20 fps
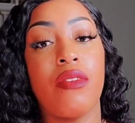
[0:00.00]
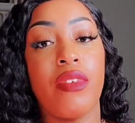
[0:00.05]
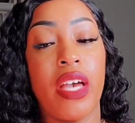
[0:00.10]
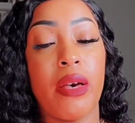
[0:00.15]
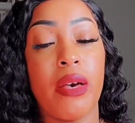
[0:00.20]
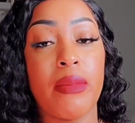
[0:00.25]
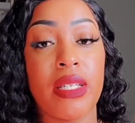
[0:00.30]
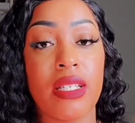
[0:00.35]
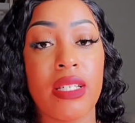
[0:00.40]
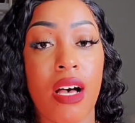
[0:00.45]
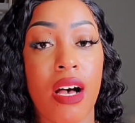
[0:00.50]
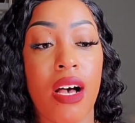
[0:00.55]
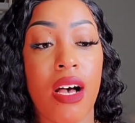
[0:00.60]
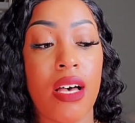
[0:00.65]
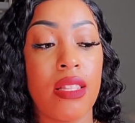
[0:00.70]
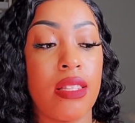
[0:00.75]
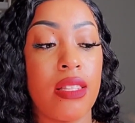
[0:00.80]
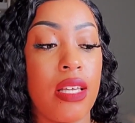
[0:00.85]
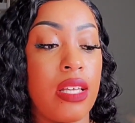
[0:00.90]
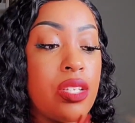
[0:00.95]
of
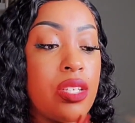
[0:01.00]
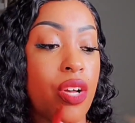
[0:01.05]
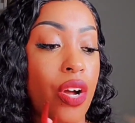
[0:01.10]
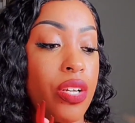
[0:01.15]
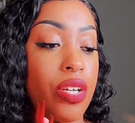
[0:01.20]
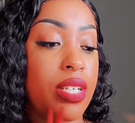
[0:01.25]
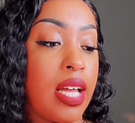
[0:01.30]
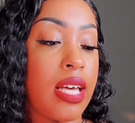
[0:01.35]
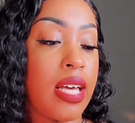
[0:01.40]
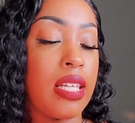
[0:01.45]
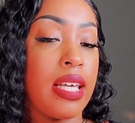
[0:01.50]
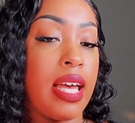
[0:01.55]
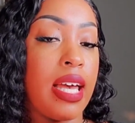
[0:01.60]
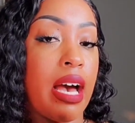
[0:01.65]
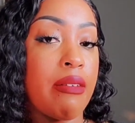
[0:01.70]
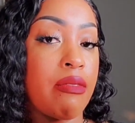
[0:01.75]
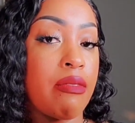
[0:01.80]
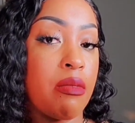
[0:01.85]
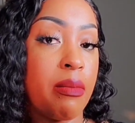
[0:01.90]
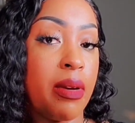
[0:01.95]
Amazon. These are daily
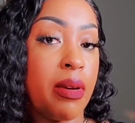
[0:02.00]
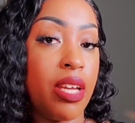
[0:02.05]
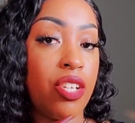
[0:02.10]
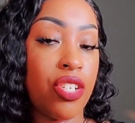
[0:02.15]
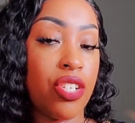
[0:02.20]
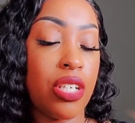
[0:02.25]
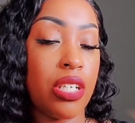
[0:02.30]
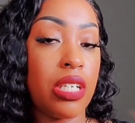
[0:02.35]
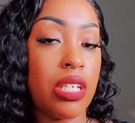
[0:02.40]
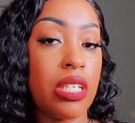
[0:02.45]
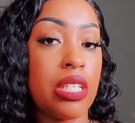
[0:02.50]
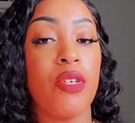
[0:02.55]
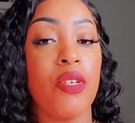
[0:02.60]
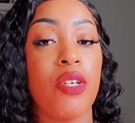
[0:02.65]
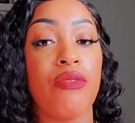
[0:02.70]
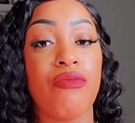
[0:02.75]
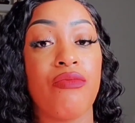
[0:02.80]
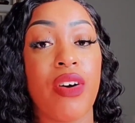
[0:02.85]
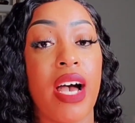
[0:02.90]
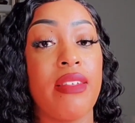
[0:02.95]
affirmations.
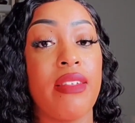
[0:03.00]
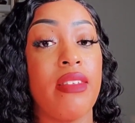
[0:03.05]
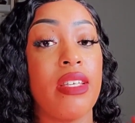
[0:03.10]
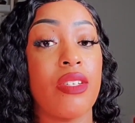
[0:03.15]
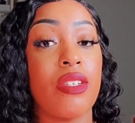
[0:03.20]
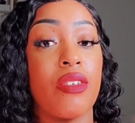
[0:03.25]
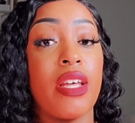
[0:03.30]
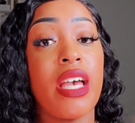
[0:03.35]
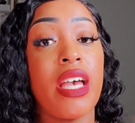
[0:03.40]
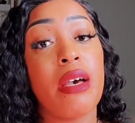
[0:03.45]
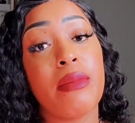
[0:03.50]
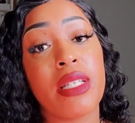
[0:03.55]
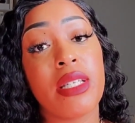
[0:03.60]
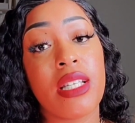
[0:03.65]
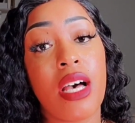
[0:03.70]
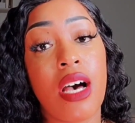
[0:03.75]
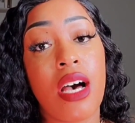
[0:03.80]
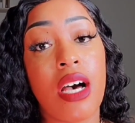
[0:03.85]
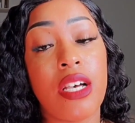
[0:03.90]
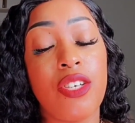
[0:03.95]
You can find these on
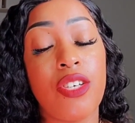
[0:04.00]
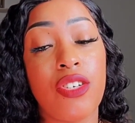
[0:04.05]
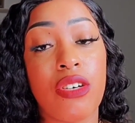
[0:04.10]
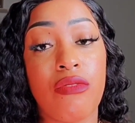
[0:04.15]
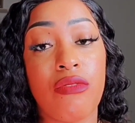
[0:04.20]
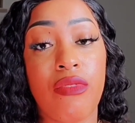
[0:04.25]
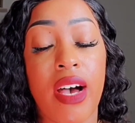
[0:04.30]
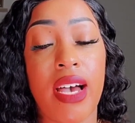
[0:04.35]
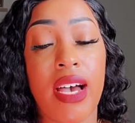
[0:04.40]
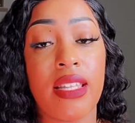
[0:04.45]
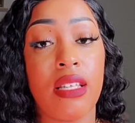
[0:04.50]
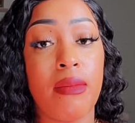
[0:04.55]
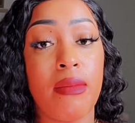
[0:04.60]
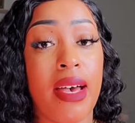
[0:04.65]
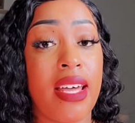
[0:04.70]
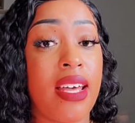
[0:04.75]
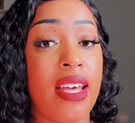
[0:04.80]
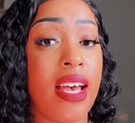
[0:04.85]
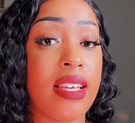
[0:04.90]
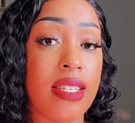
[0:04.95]
Amazon. You can find them
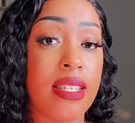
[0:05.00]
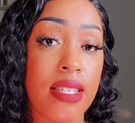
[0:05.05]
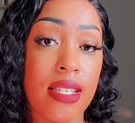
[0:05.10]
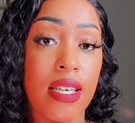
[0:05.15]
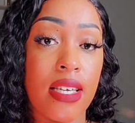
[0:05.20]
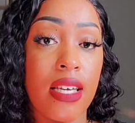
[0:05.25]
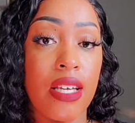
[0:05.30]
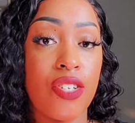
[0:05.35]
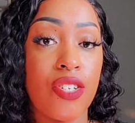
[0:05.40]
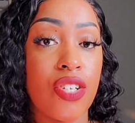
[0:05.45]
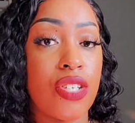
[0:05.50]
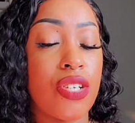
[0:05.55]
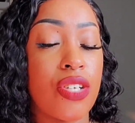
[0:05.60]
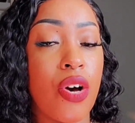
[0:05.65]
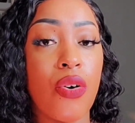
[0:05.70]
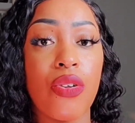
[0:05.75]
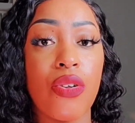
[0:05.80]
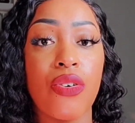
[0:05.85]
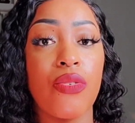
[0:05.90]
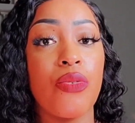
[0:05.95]
at Etsy. Just
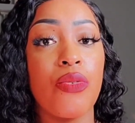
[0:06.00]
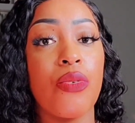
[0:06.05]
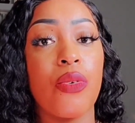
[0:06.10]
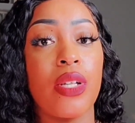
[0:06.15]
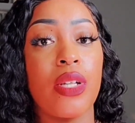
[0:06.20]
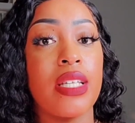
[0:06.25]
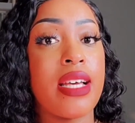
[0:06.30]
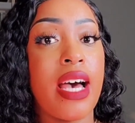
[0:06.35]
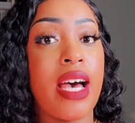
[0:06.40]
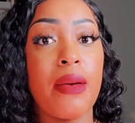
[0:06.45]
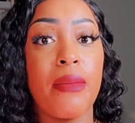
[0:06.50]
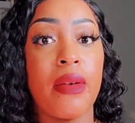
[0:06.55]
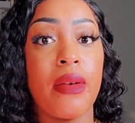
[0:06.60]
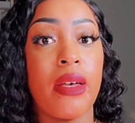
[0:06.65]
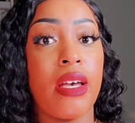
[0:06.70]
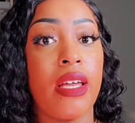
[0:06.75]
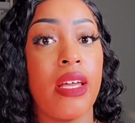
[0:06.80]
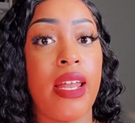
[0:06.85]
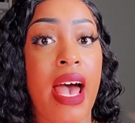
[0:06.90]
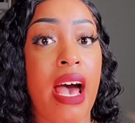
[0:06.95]
go to Google and type
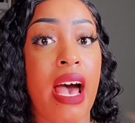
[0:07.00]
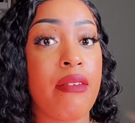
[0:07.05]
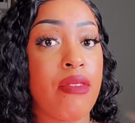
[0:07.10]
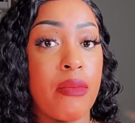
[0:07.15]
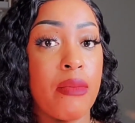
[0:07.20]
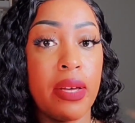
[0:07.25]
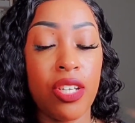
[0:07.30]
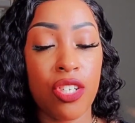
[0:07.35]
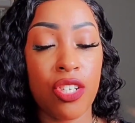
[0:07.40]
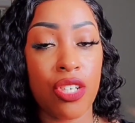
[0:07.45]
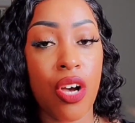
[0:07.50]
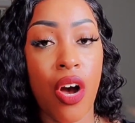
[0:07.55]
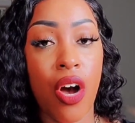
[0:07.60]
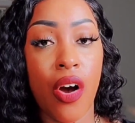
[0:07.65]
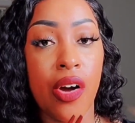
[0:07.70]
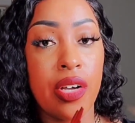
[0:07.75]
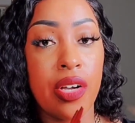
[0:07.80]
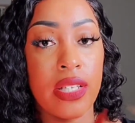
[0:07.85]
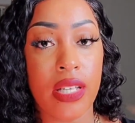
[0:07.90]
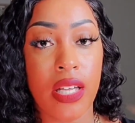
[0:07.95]
in affirmation
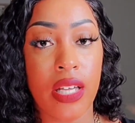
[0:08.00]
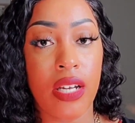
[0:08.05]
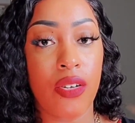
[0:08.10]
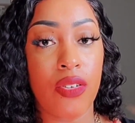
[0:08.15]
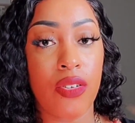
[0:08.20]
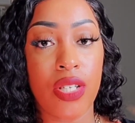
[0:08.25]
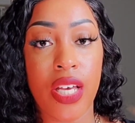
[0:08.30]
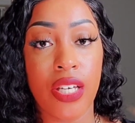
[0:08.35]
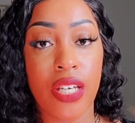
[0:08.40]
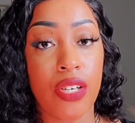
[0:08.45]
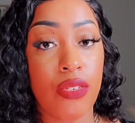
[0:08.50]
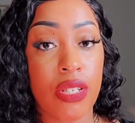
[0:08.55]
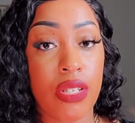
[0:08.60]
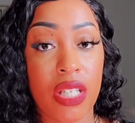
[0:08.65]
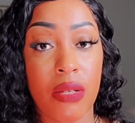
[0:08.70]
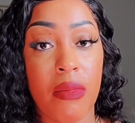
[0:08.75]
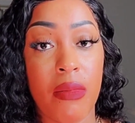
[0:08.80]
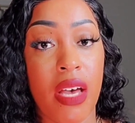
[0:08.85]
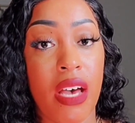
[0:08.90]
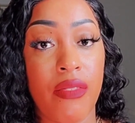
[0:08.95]
cards, and it'll take you to
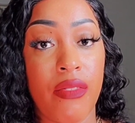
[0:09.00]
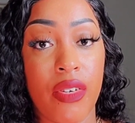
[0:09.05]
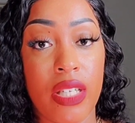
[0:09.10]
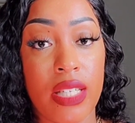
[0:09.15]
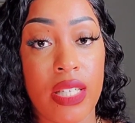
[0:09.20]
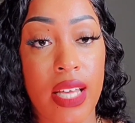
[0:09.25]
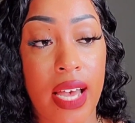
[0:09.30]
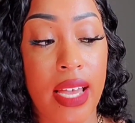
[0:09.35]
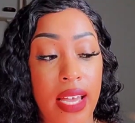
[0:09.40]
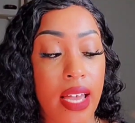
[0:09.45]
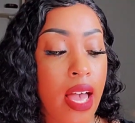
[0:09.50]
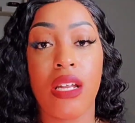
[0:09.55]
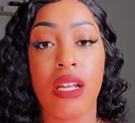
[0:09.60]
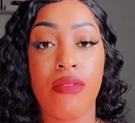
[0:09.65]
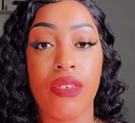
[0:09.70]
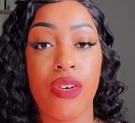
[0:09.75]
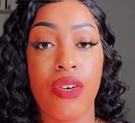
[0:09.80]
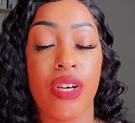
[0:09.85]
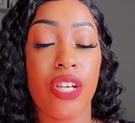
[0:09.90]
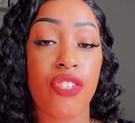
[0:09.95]
some of every site.
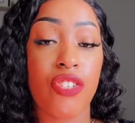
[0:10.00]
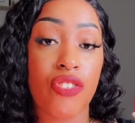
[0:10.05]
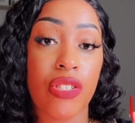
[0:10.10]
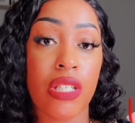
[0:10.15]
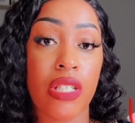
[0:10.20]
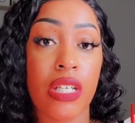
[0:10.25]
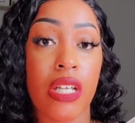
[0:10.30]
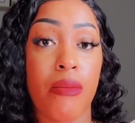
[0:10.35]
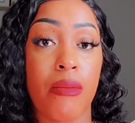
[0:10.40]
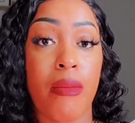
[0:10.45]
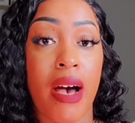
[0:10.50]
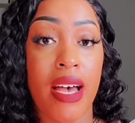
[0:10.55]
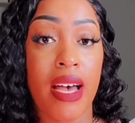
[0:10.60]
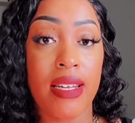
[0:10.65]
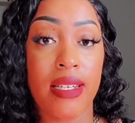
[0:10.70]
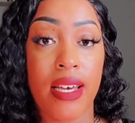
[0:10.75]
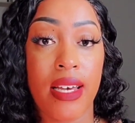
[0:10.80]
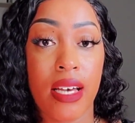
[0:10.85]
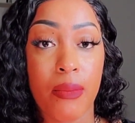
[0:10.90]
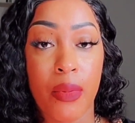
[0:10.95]
If you're interested in my
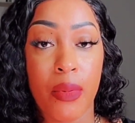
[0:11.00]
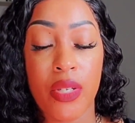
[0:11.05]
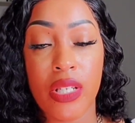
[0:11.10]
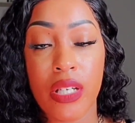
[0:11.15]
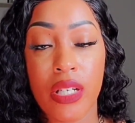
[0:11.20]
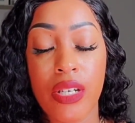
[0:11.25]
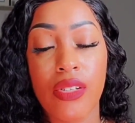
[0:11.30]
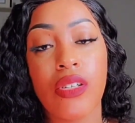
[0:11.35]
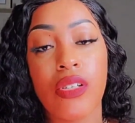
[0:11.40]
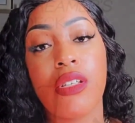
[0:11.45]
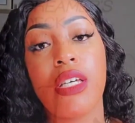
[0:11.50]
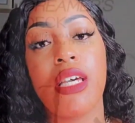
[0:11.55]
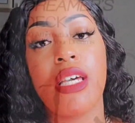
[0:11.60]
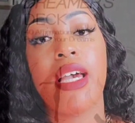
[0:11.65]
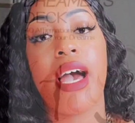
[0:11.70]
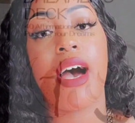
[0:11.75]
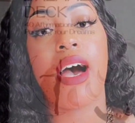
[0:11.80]
deck particularly,